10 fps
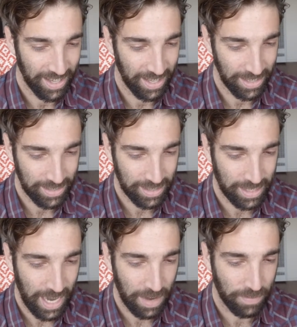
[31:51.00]
That's
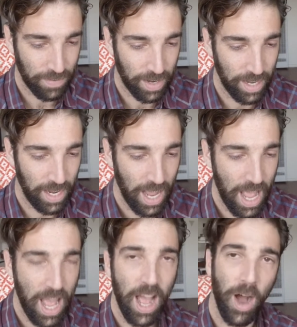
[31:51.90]
kind of funny.
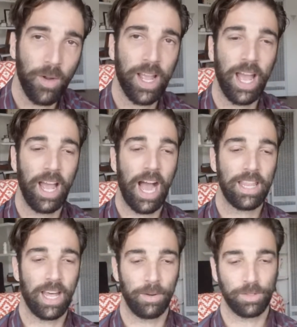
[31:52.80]
Okay, I
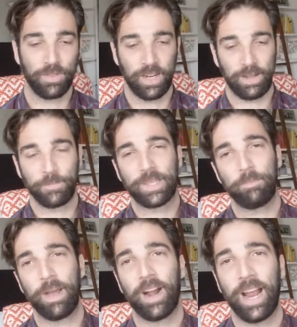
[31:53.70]
thought it was funny.
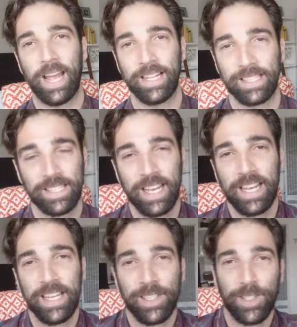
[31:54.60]
Bare hands.
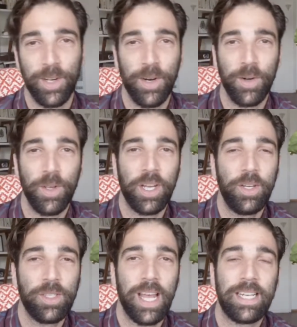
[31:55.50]
So you can
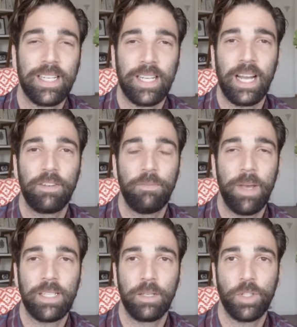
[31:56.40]
use that to kind of
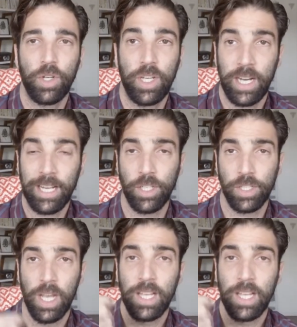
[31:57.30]
make some certain connections.